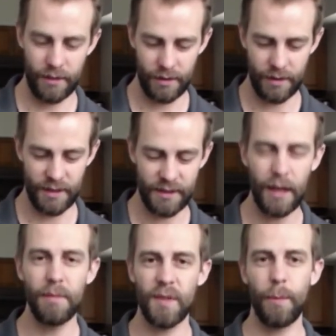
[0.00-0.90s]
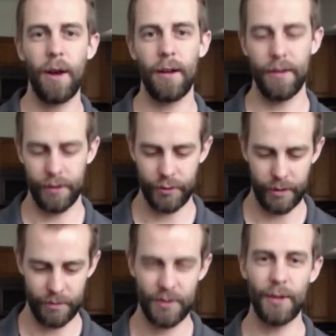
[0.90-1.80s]
same spot on the
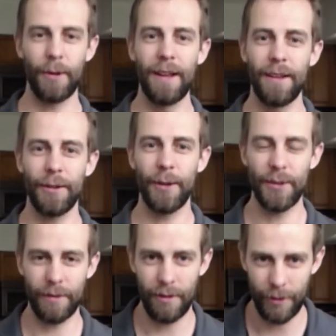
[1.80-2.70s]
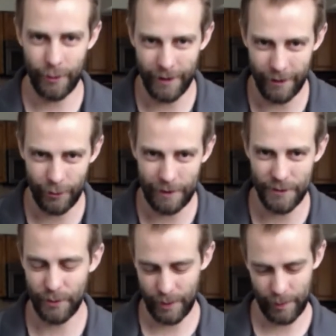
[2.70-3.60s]
drum. So you'll notice I've already created a crevice
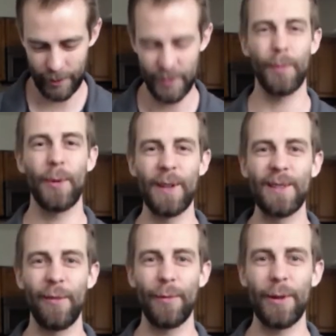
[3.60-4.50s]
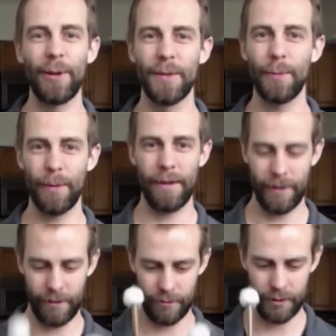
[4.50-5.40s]
in my pillow. It's a pretty soft pillow. It's one of my
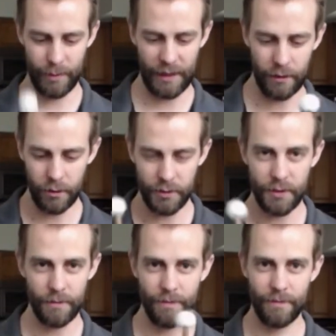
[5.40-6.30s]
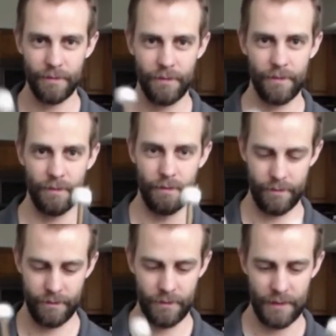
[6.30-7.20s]
favorite pillows.
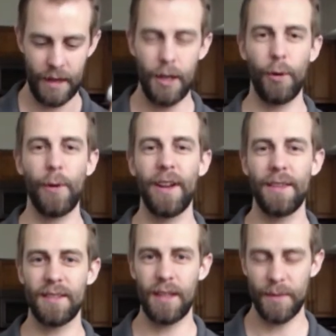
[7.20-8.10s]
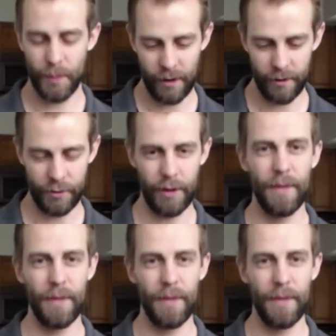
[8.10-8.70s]
We want to hit the same spot on the drum.